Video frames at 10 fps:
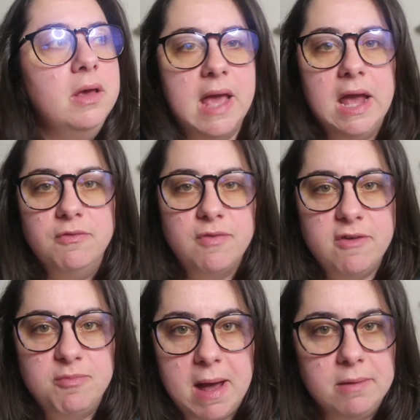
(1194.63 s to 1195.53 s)
gain
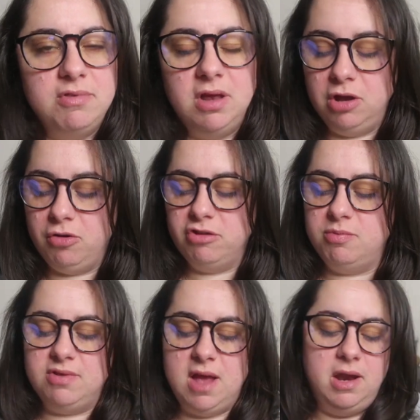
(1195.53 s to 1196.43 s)
five pounds eating
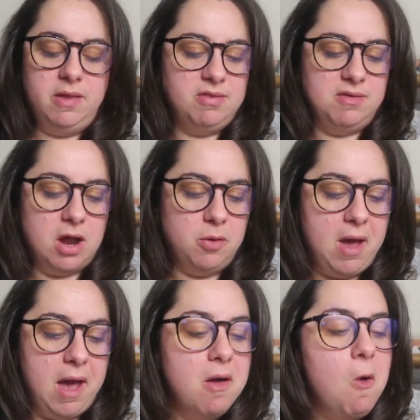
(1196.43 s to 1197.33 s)
Christmas candy. That's not
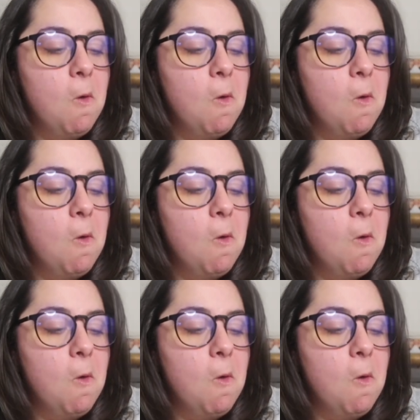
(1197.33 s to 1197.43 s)
okay.